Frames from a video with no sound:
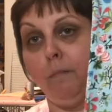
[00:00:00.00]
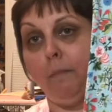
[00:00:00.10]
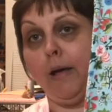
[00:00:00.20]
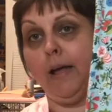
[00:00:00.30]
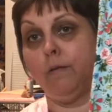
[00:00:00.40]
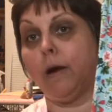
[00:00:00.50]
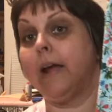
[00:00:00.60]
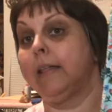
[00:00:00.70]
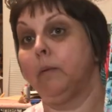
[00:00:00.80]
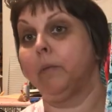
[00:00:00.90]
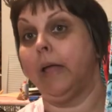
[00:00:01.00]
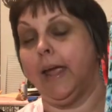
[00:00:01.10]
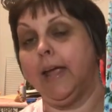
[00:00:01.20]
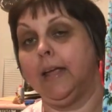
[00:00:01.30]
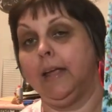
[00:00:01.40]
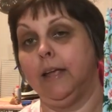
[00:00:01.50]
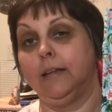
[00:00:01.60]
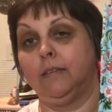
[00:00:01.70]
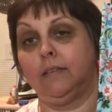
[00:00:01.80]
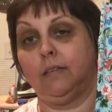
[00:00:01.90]
by Riley Blake.
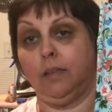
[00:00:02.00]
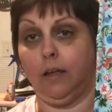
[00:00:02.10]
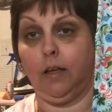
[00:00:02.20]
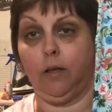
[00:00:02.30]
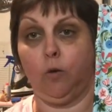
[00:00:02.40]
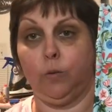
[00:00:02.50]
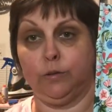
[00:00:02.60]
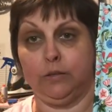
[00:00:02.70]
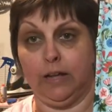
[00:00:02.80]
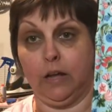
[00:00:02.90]
It's the quilting